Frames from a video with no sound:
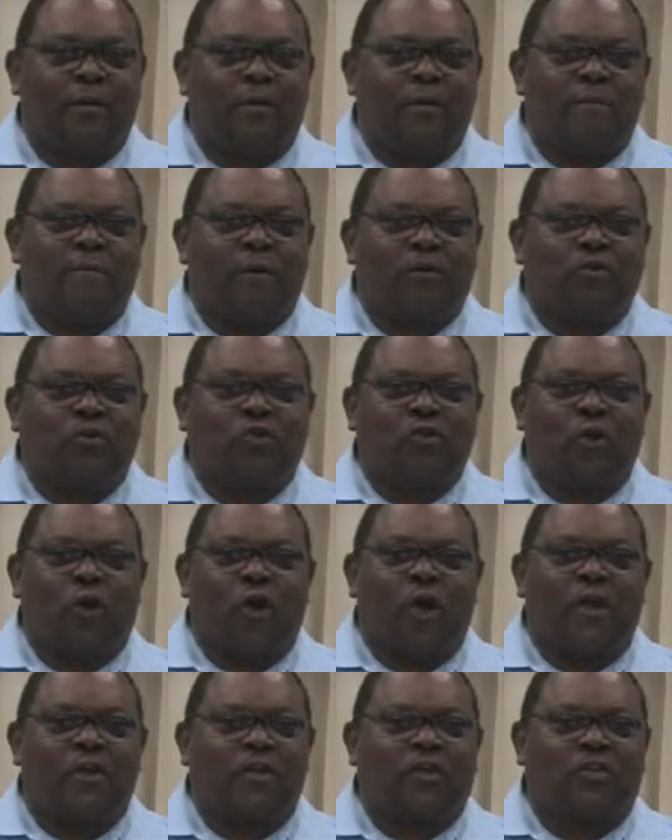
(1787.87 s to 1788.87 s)
The most
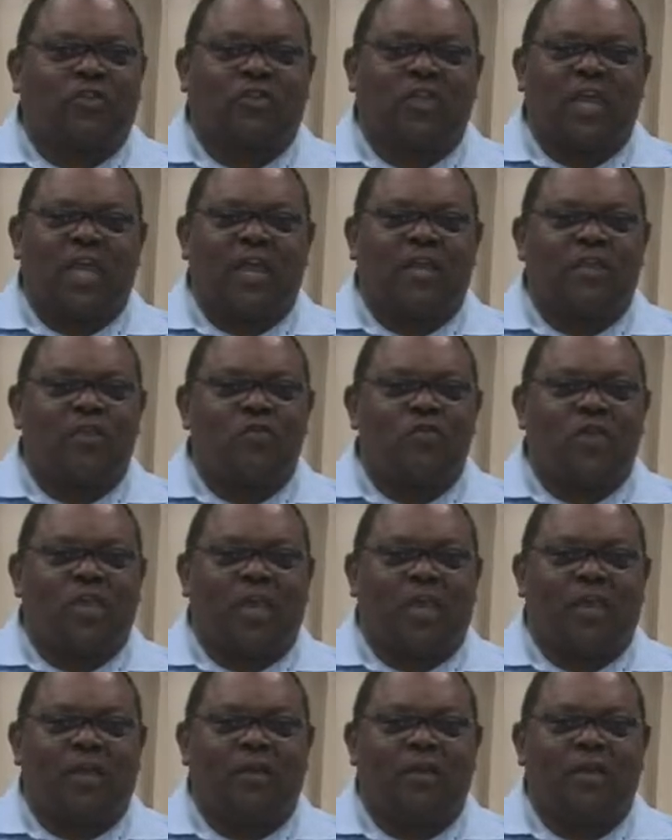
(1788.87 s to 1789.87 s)
joyous thing you
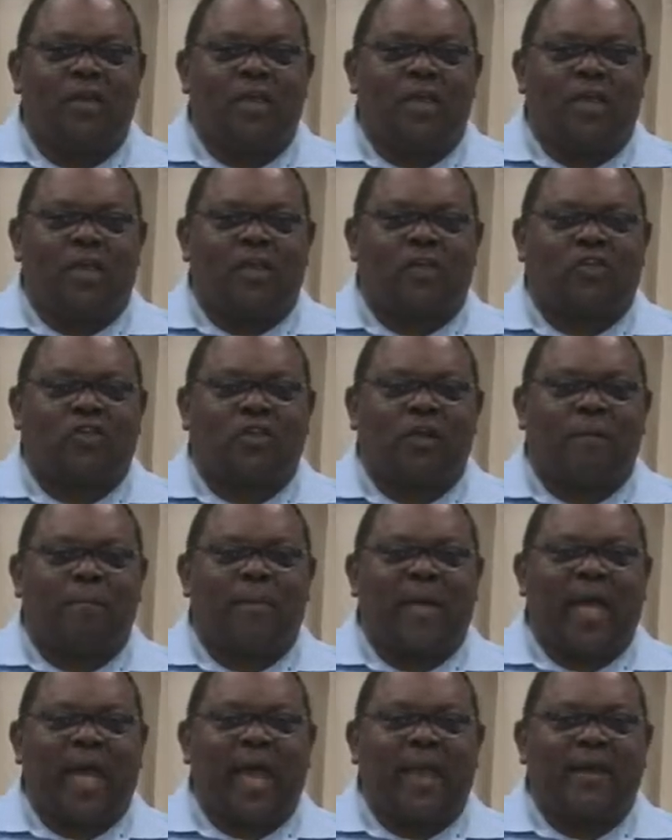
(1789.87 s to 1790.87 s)
get is
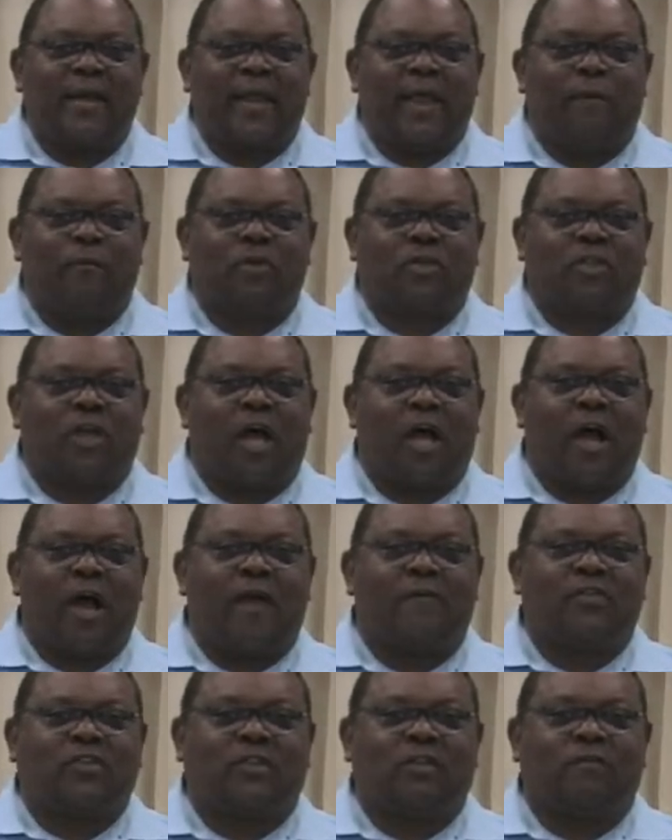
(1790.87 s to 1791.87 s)
somebody that was
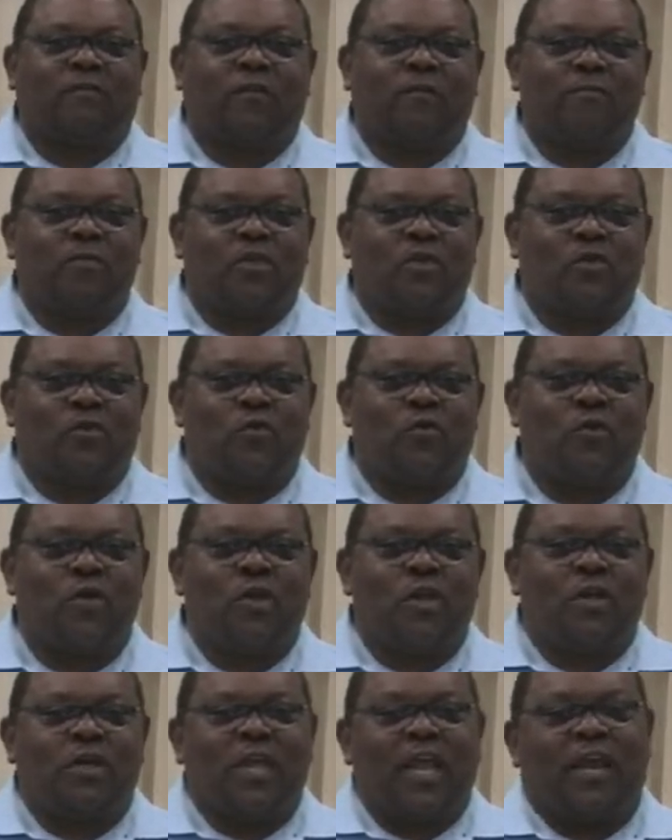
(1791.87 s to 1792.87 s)
harvested from you,
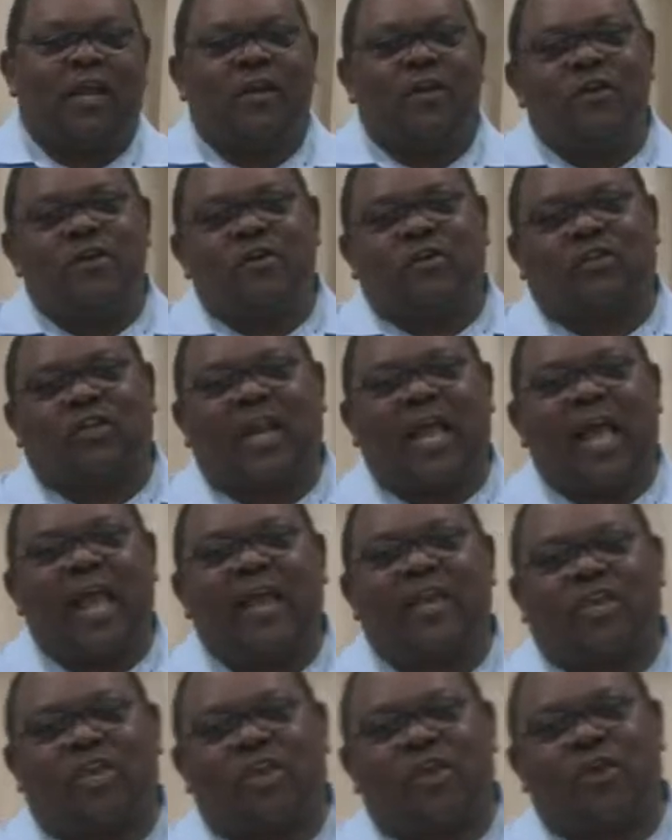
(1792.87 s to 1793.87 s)
that looks
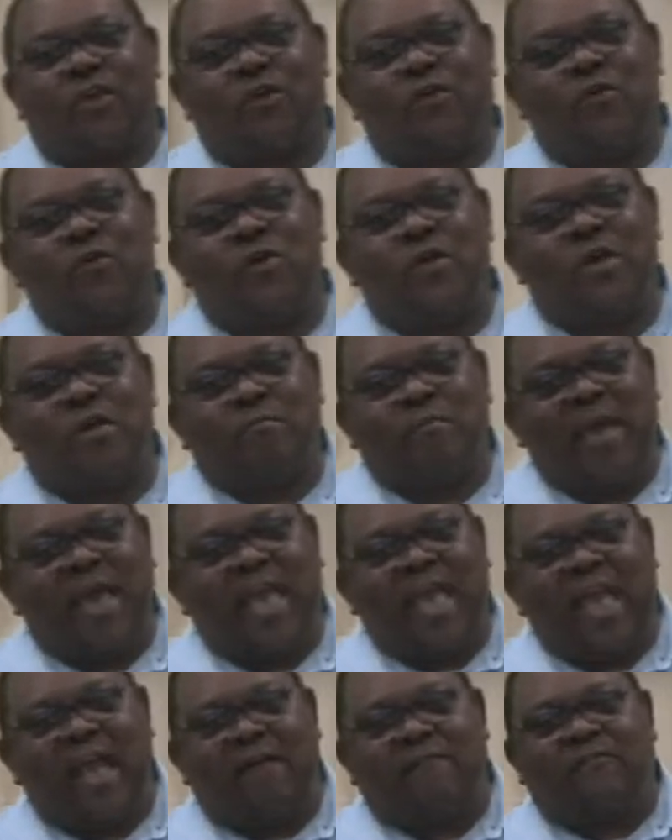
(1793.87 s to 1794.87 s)
like you,
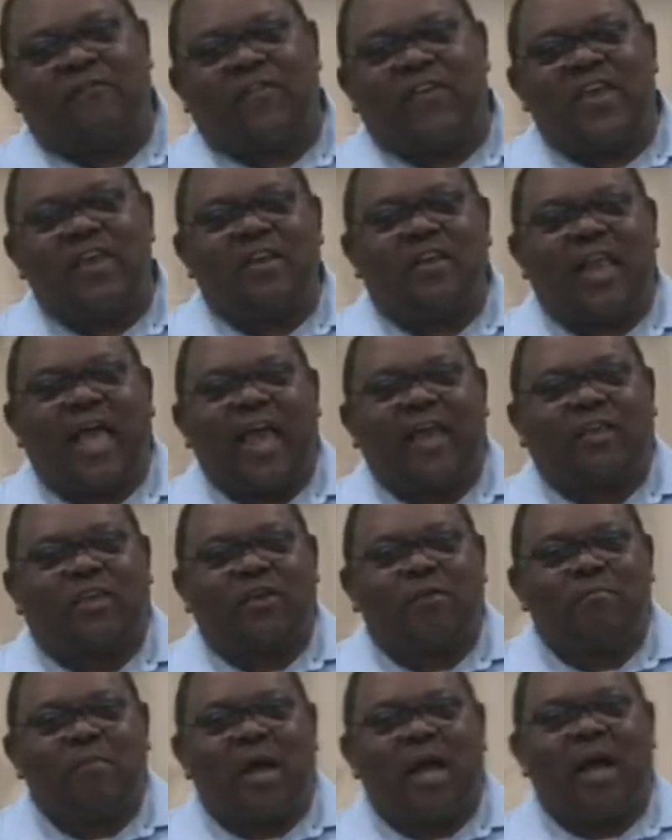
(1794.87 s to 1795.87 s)
may have feet like
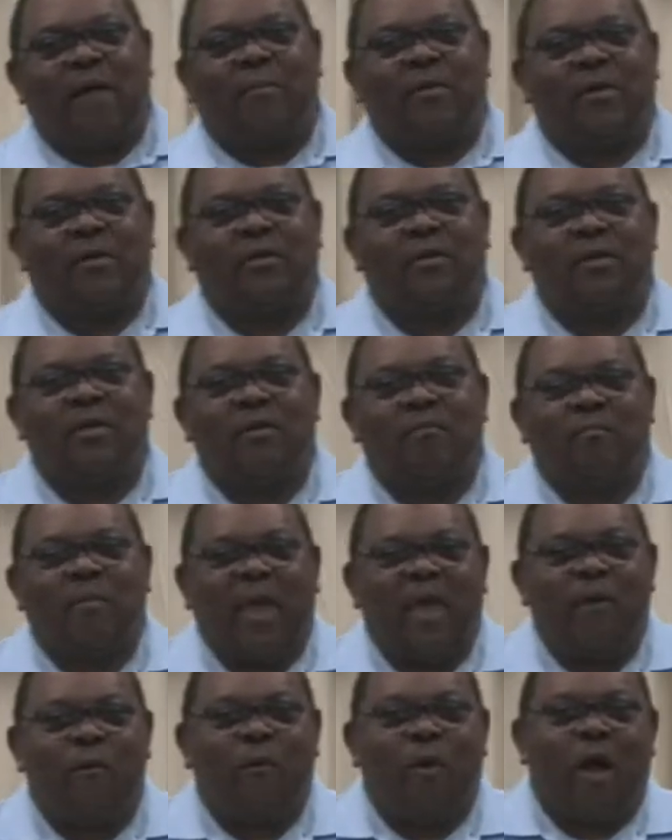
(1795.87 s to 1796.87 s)
your mama,
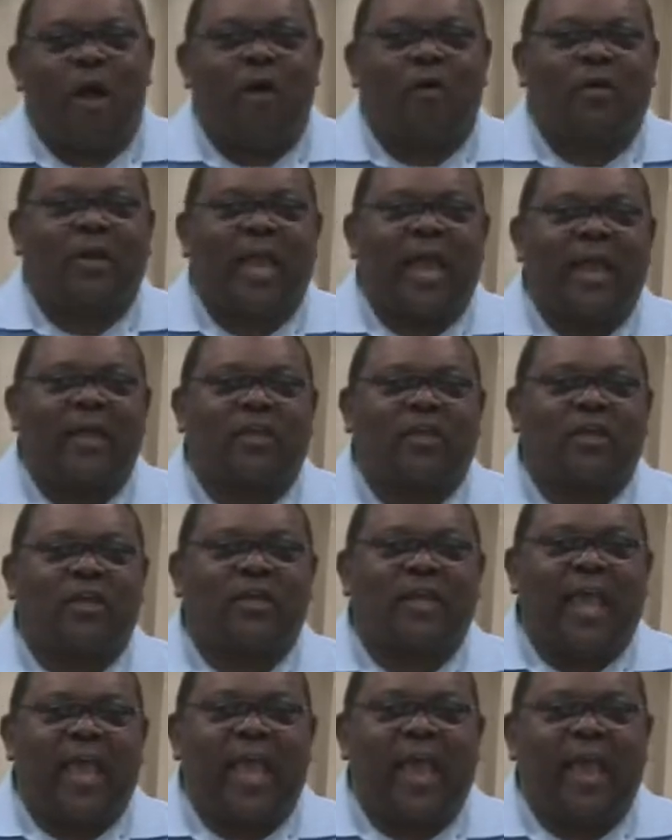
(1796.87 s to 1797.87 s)
may walk like your
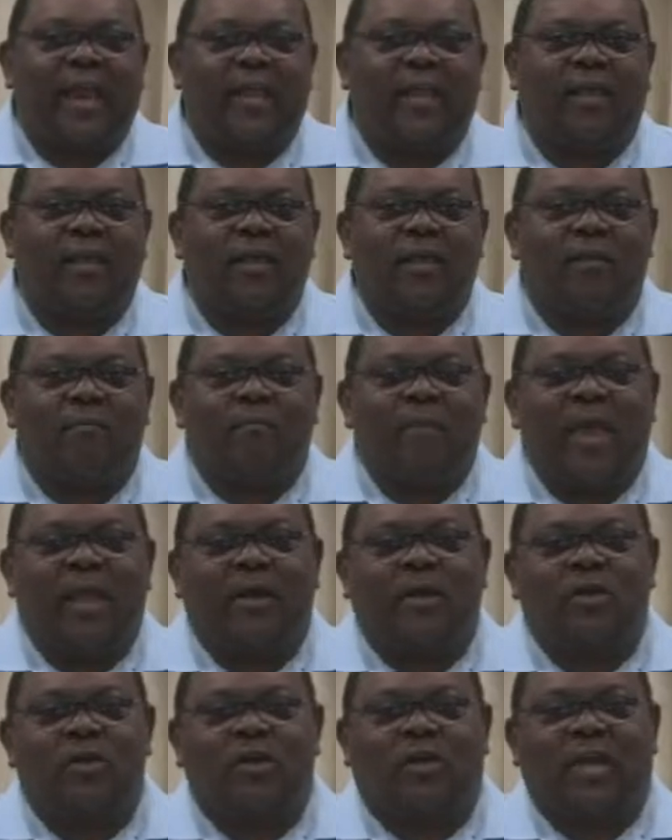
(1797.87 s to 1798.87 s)
daddy, may
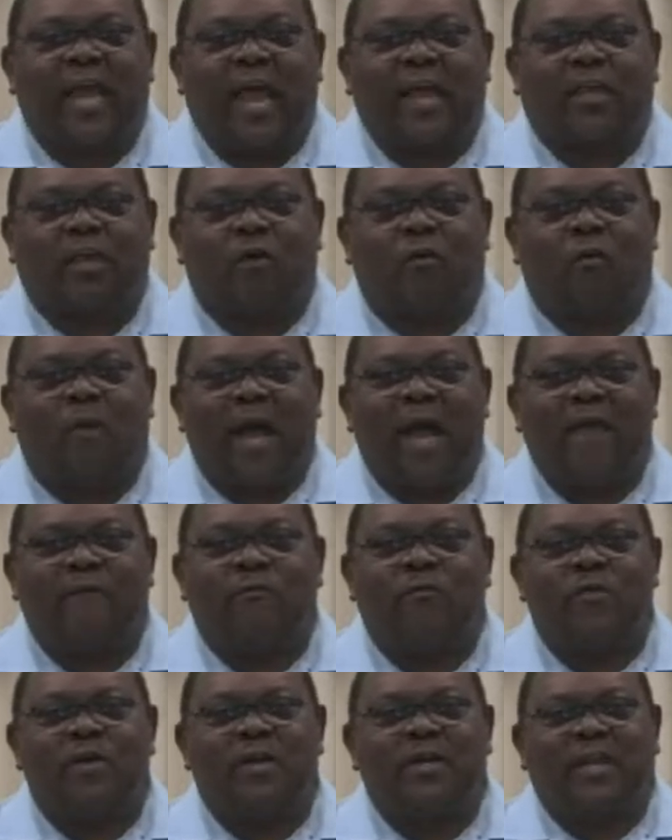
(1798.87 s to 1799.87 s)
look like your
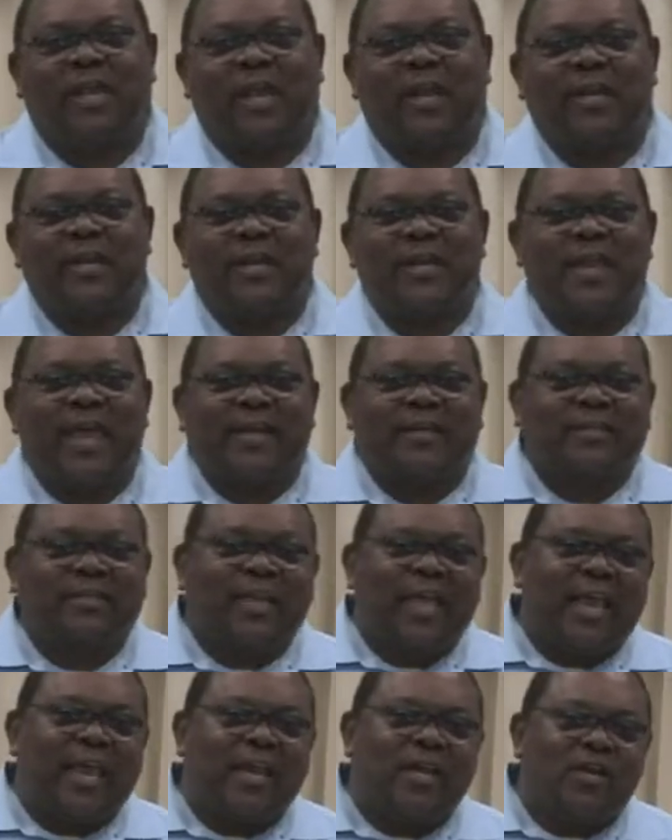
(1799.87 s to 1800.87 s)
wife one day, and the next
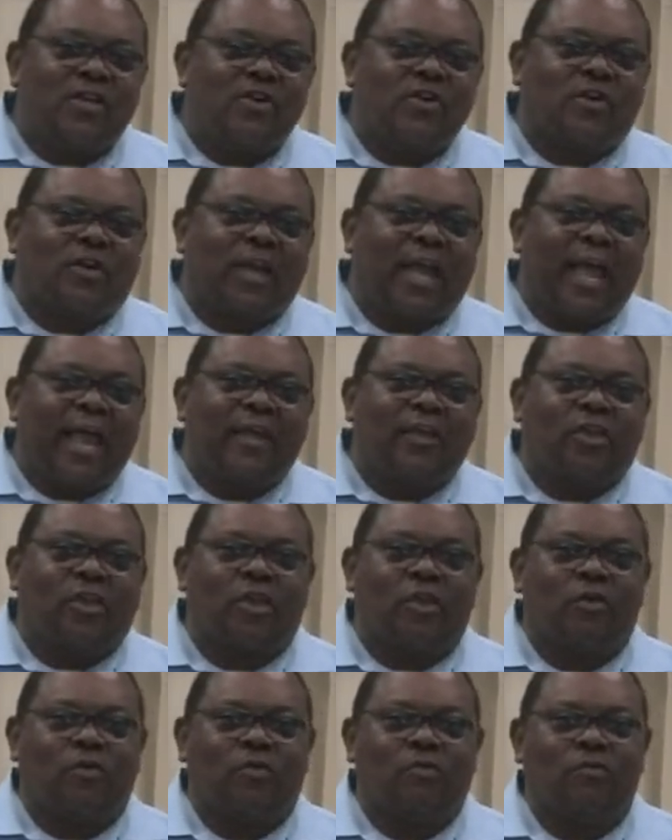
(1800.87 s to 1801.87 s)
day look like
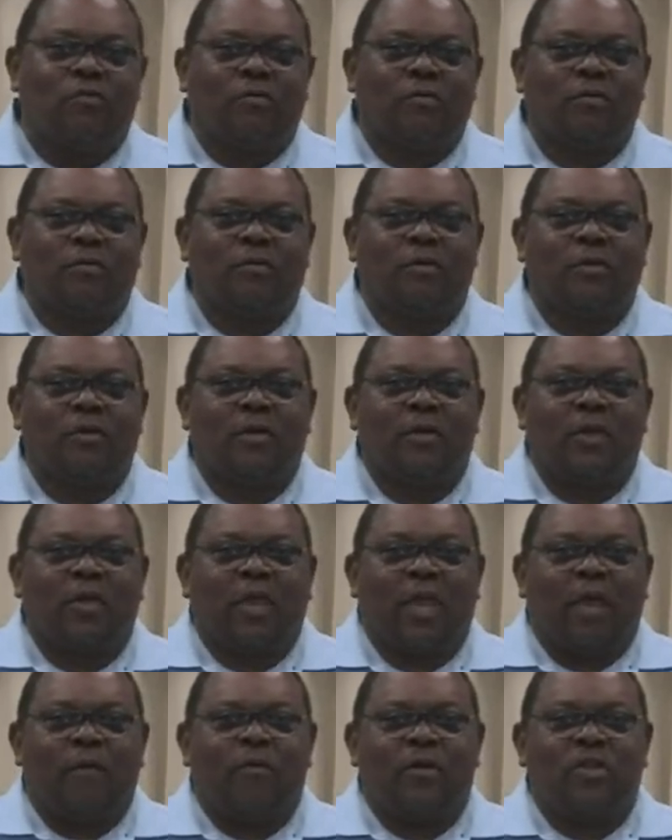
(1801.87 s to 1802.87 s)
you,
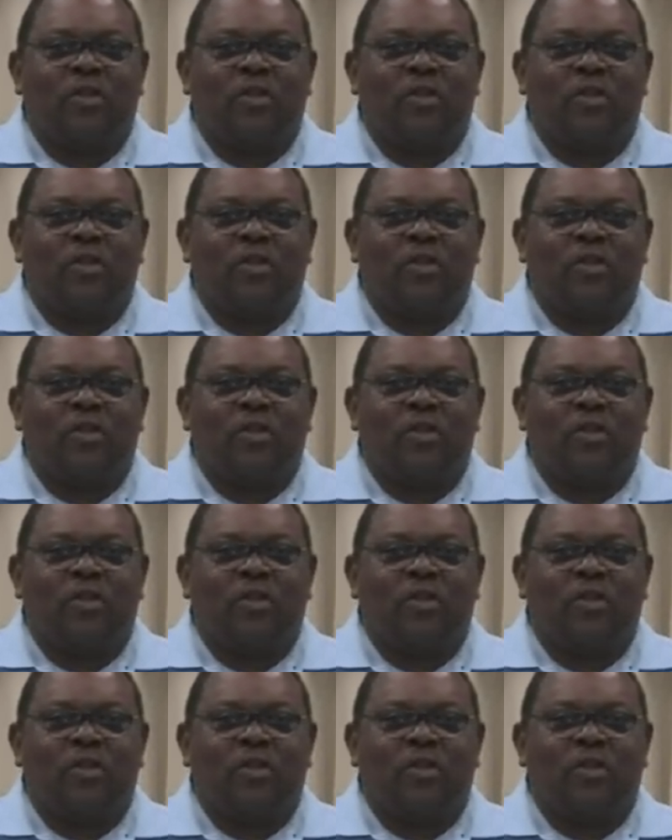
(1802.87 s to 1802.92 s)
And